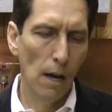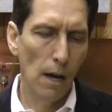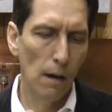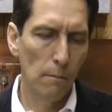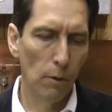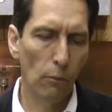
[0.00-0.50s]

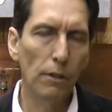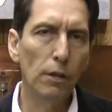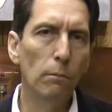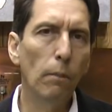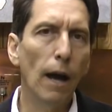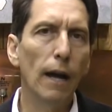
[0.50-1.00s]
Um, but whether
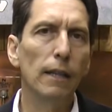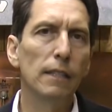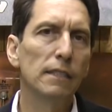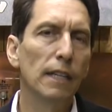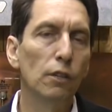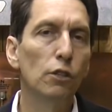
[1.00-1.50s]
you buy,
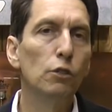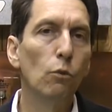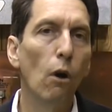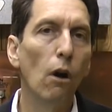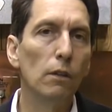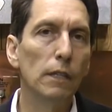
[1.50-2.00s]
let's say, good
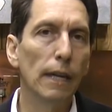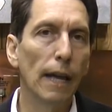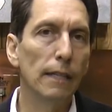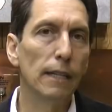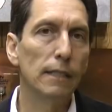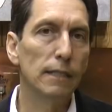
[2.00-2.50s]
quality
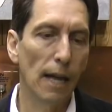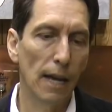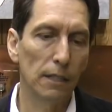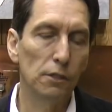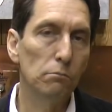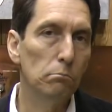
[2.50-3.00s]

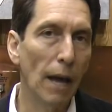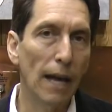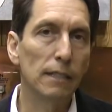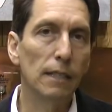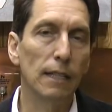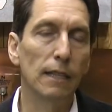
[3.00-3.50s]
anti-static
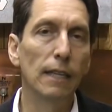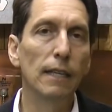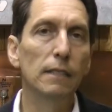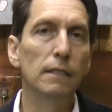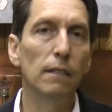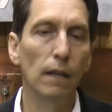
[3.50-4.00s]
bags like
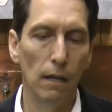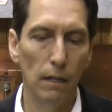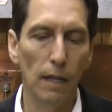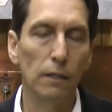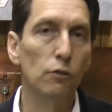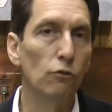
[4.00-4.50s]
these, uh,
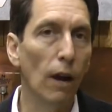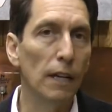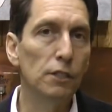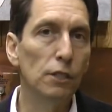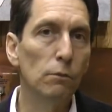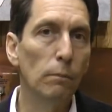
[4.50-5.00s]
like the
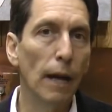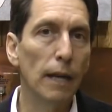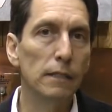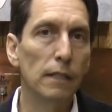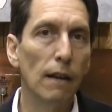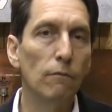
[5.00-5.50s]
Dry Shield
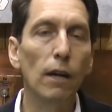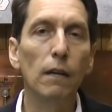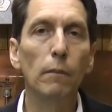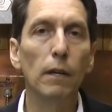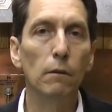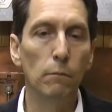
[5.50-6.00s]
bags that I've
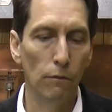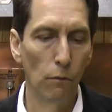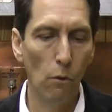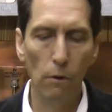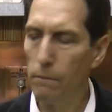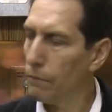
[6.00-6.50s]
recommended
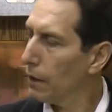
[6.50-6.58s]
before,